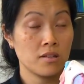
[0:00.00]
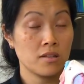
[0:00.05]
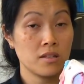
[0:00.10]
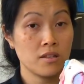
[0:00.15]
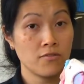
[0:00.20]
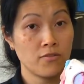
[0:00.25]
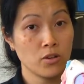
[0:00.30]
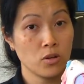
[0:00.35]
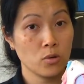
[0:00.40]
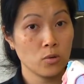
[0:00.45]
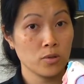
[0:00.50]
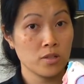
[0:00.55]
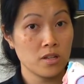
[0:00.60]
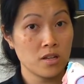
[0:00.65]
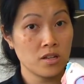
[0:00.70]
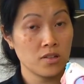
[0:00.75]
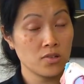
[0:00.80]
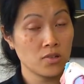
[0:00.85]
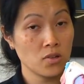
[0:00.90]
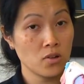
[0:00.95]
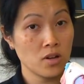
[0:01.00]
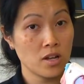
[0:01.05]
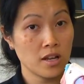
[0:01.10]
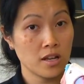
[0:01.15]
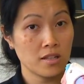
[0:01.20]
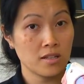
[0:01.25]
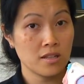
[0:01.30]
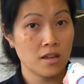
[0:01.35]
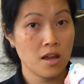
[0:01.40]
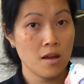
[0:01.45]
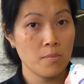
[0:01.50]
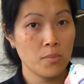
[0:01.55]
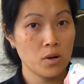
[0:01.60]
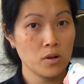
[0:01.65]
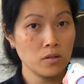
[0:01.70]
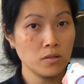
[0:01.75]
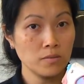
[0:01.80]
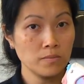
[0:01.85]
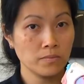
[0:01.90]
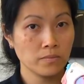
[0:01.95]
difficulty inserting a
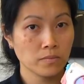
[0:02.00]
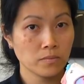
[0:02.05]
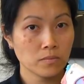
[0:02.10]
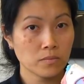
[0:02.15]
tampon,